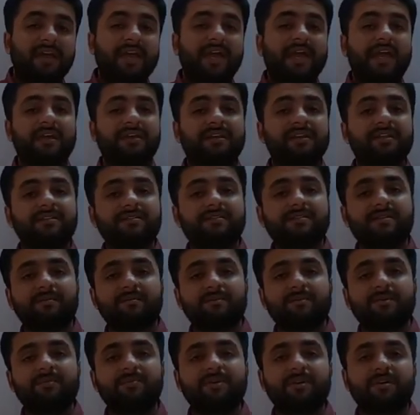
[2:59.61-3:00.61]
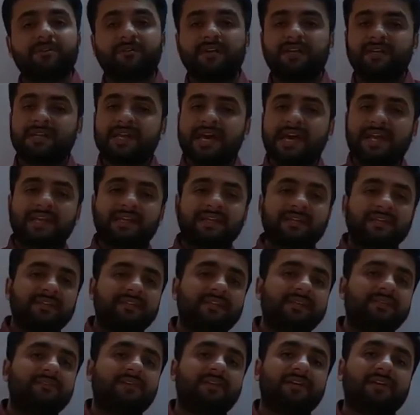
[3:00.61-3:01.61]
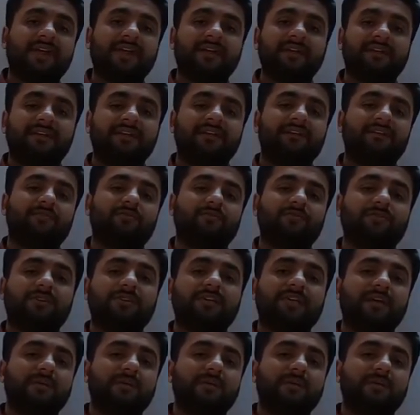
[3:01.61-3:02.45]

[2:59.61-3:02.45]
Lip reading: and in sum number 12 directly they were writing total